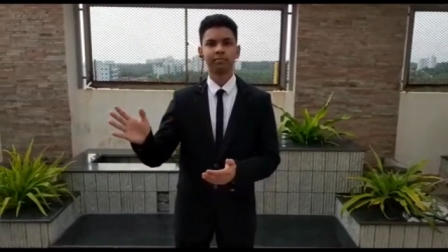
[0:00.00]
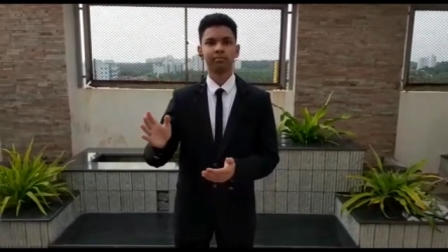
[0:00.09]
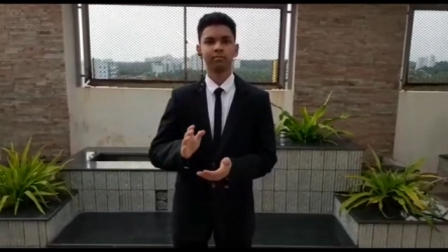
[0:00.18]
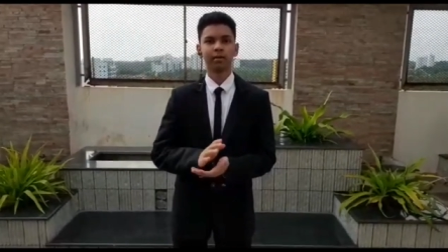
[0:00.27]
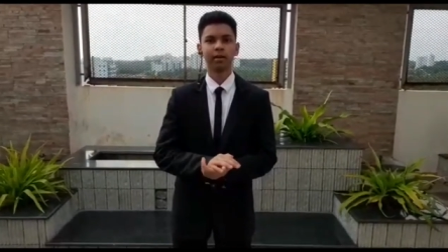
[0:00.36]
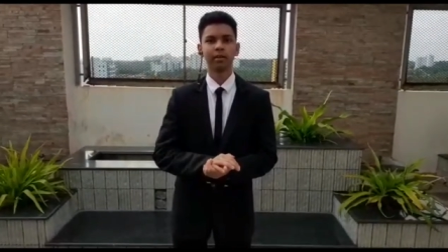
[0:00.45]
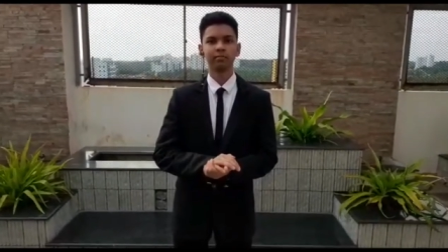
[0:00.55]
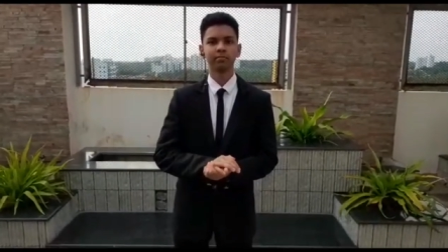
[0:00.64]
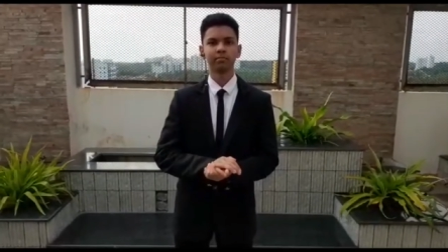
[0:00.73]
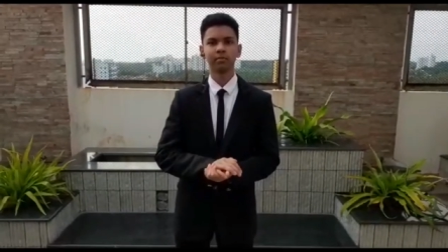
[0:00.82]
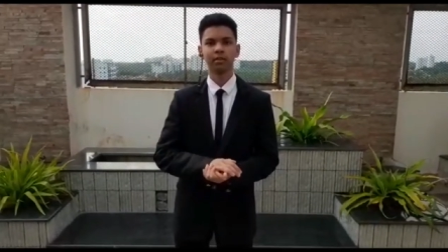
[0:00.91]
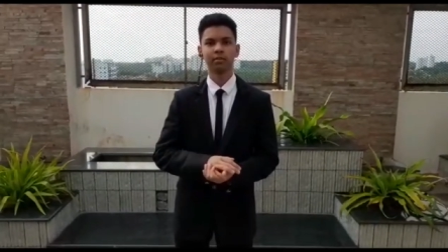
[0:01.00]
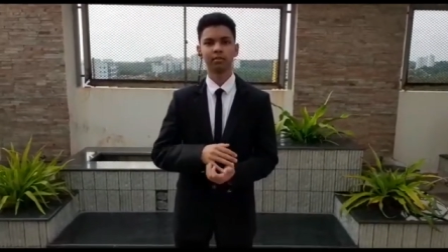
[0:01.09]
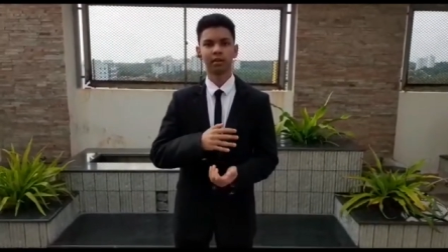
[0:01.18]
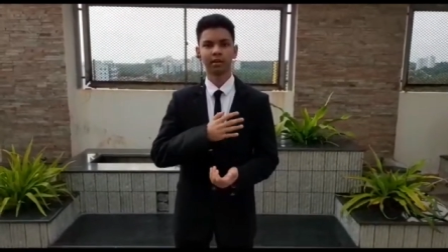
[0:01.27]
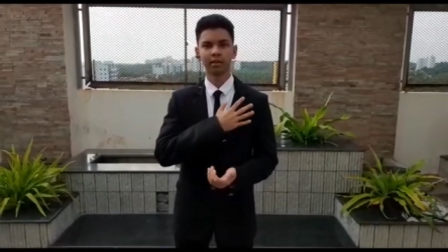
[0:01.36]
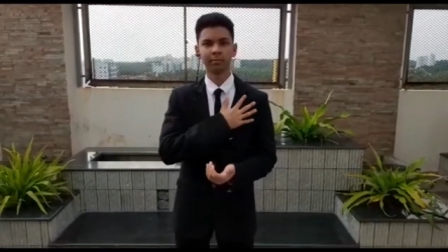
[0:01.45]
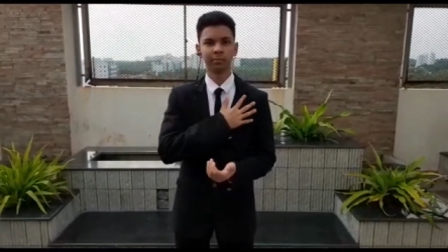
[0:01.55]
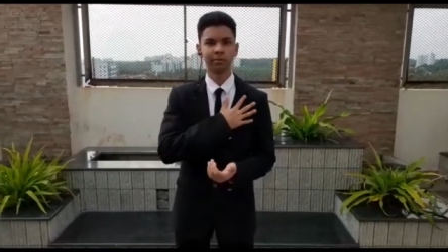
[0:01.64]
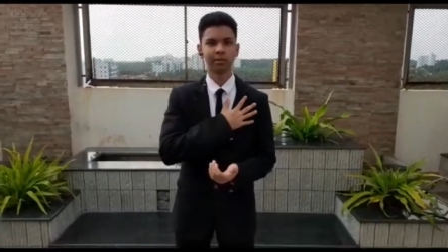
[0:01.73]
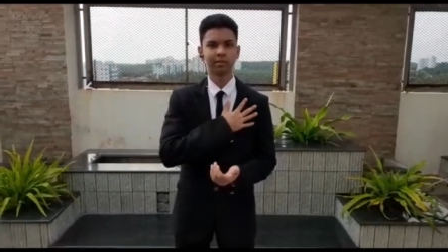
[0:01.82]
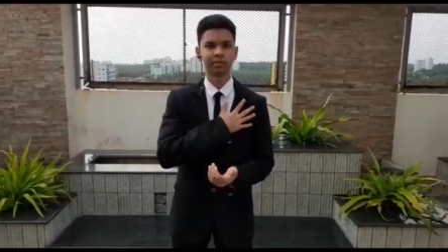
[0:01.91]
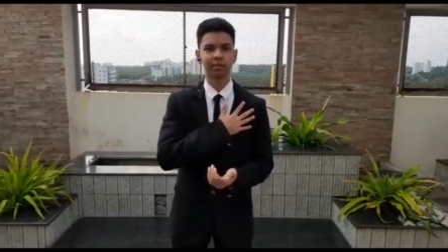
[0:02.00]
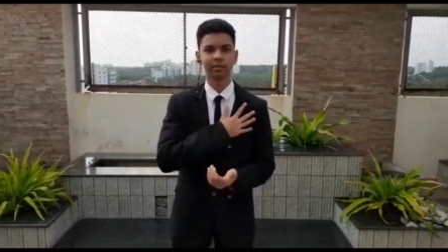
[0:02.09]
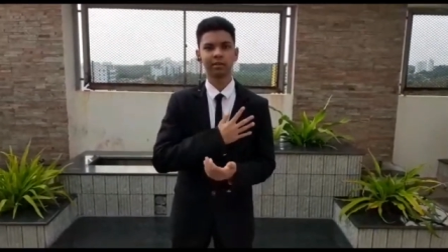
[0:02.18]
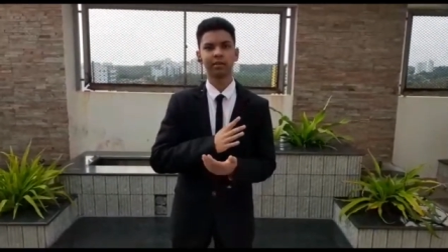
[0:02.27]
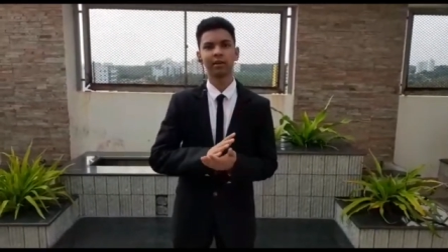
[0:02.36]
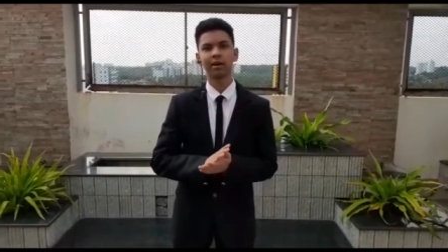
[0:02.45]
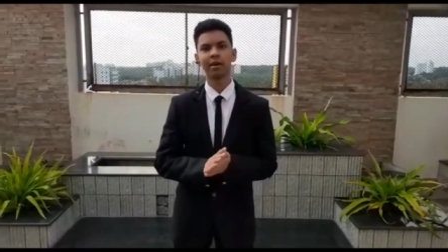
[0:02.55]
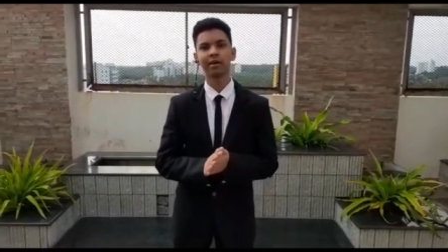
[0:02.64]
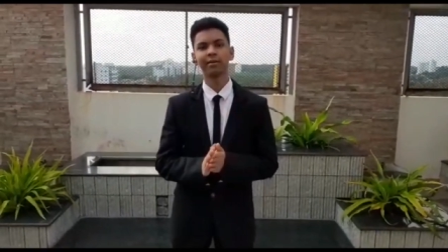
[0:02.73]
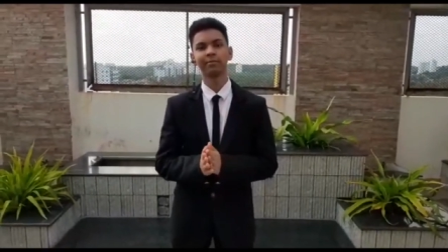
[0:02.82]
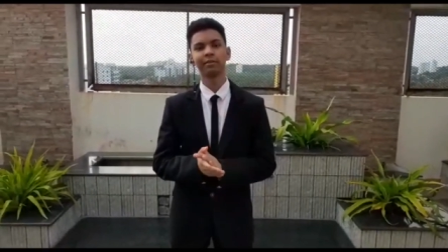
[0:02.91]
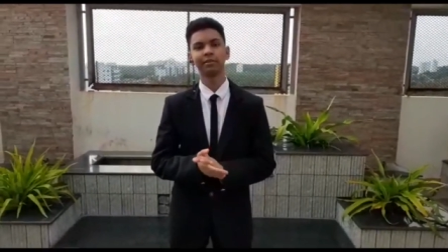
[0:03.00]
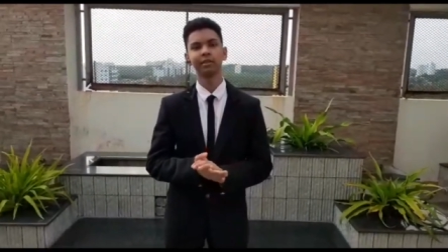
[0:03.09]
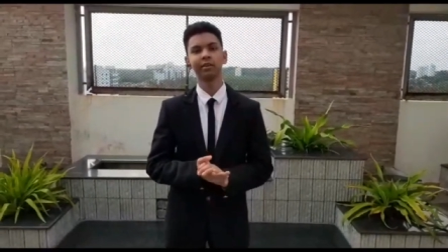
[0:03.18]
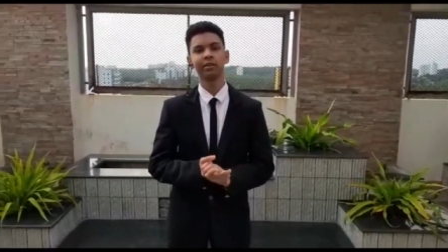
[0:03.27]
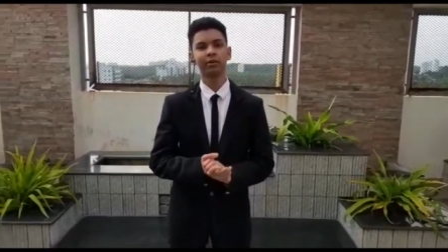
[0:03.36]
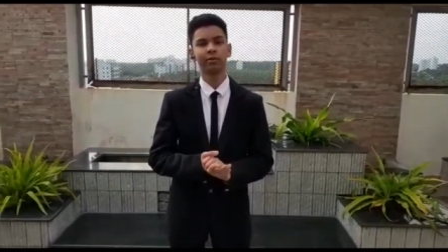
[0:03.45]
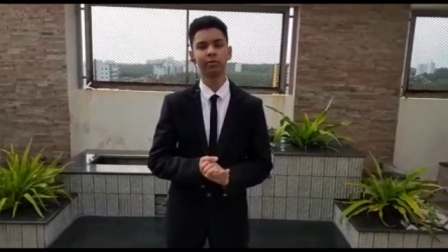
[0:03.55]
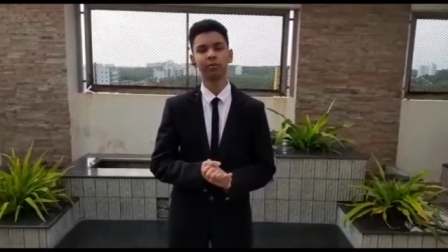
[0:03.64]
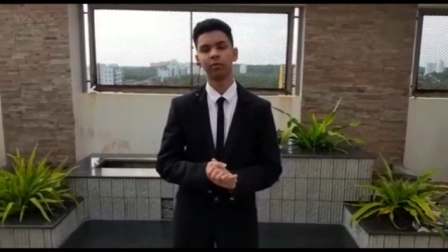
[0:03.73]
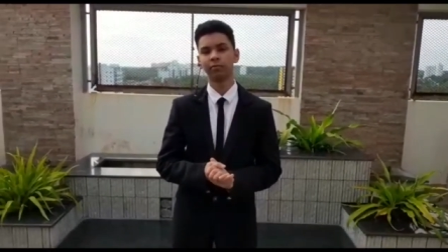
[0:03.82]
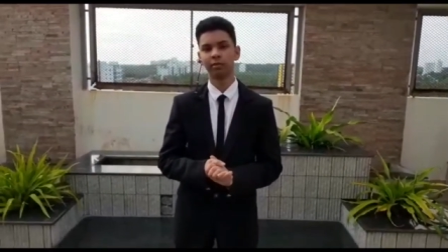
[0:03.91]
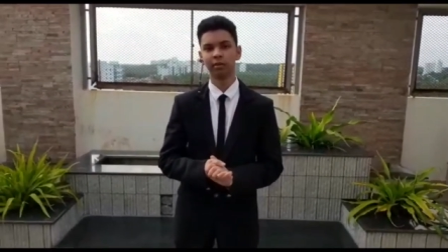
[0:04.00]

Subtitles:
my name is Raghid, and I am the CEO of